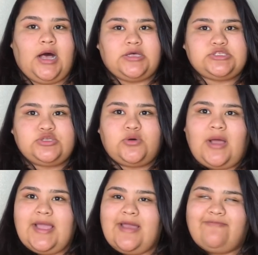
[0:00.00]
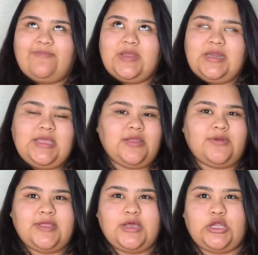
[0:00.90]
Also, I have been
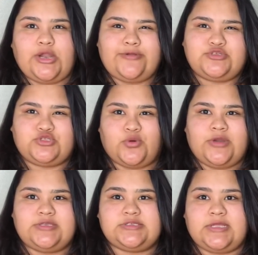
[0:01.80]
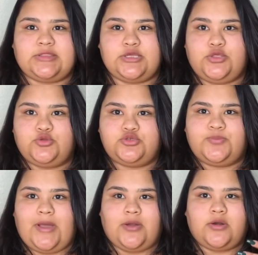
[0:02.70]
hearing a lot of stories that the
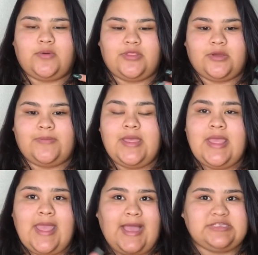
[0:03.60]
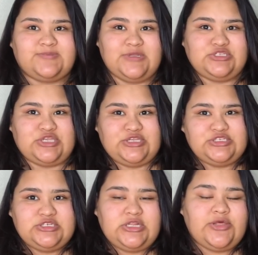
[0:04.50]
YouTube algorithm has been
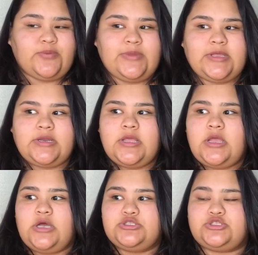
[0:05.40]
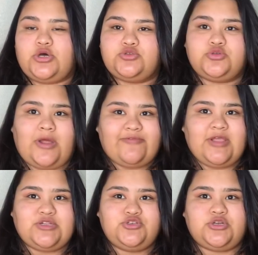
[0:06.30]
changing a little bit. So do not
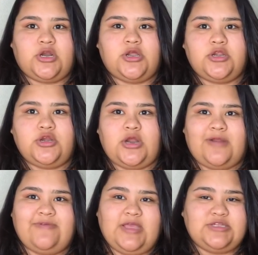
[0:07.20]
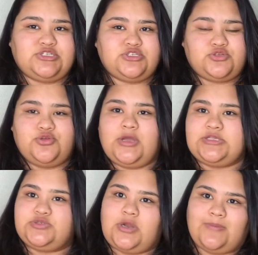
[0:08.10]
forget to turn on your notifications so you
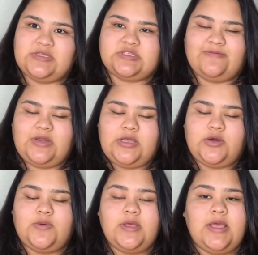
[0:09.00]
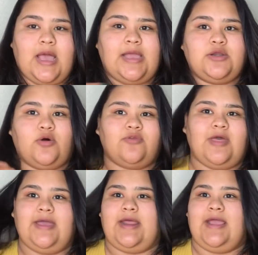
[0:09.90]
guys do not miss a video. I know
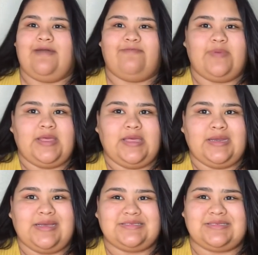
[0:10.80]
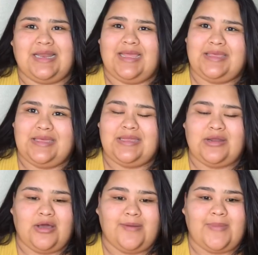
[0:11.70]
that I have been slacking
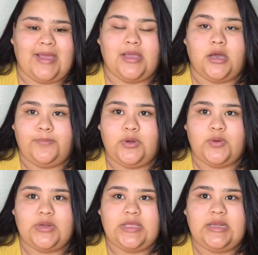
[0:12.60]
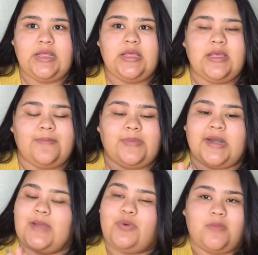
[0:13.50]
on my uploading, but
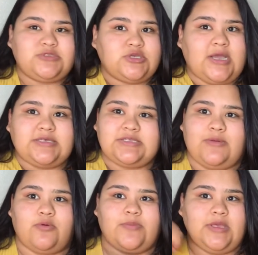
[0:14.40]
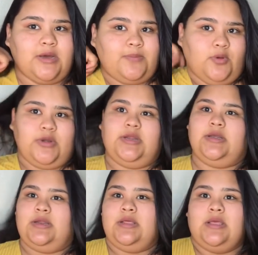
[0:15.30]
I promise you guys I will be uploading
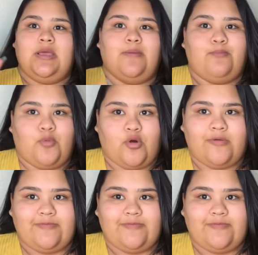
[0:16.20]
more